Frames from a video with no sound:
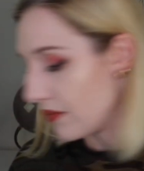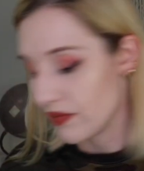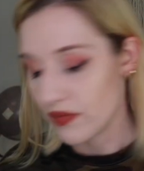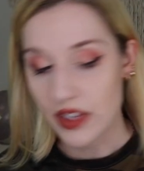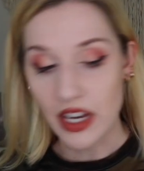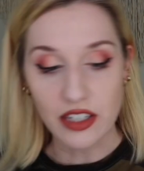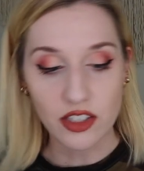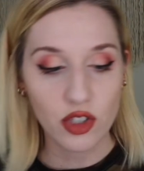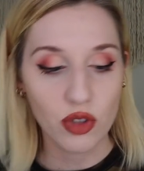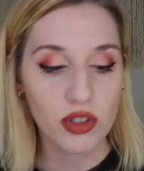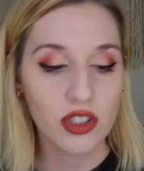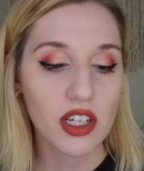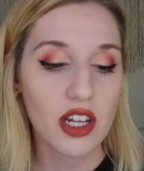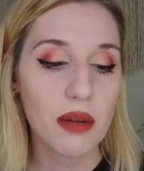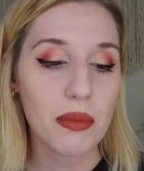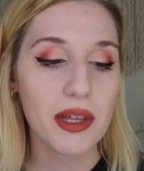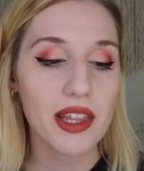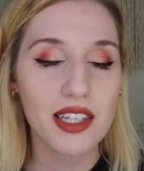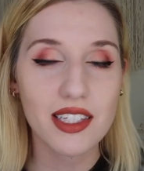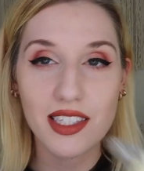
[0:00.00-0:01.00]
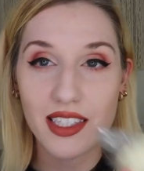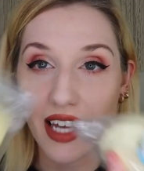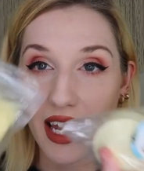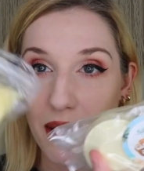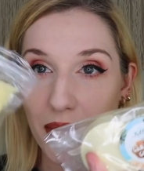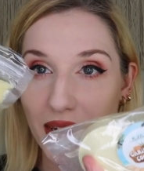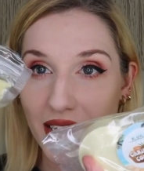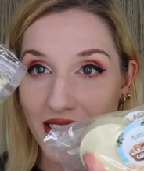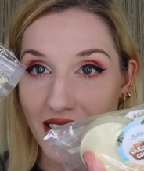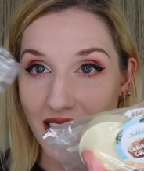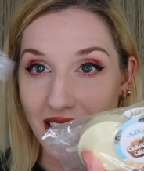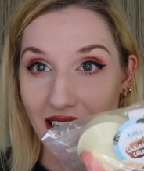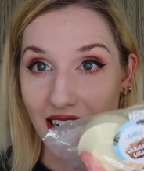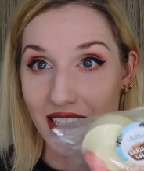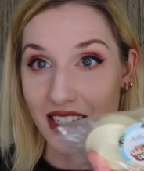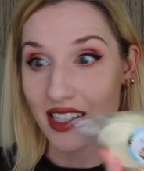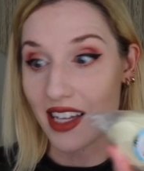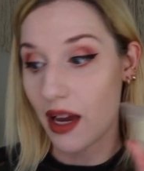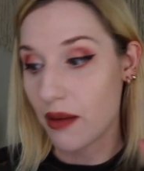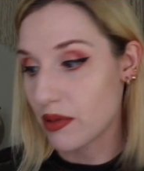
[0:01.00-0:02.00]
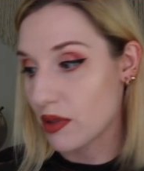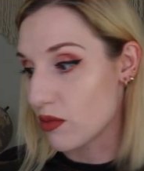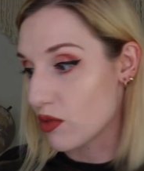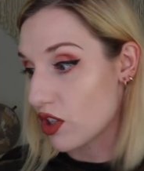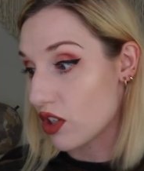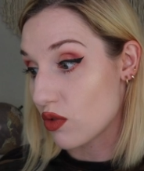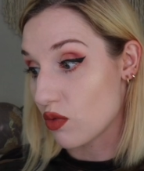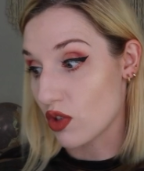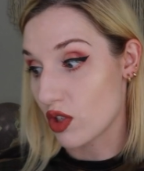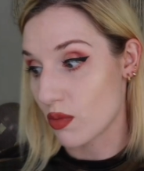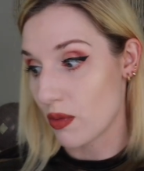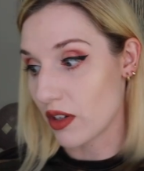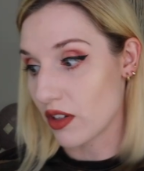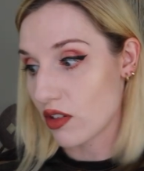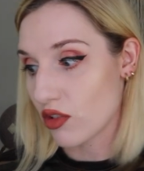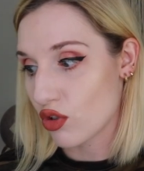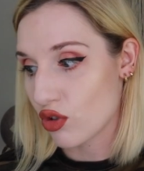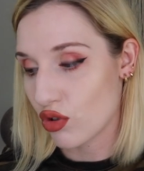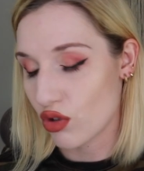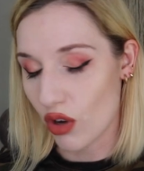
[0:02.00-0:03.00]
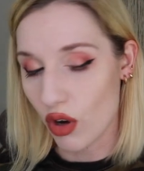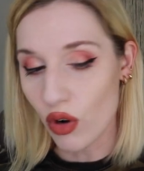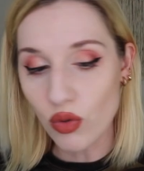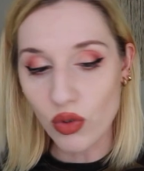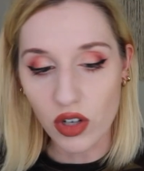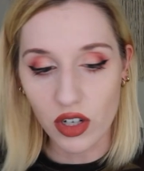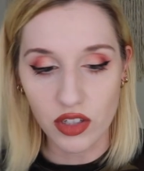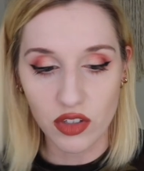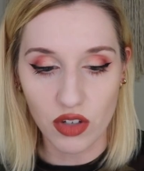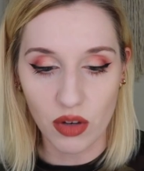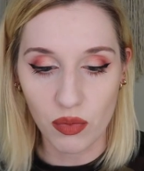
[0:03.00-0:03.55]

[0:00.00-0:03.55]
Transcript: Yes, so it's gonna be the same scent as the Epsom salts, which smelled so good.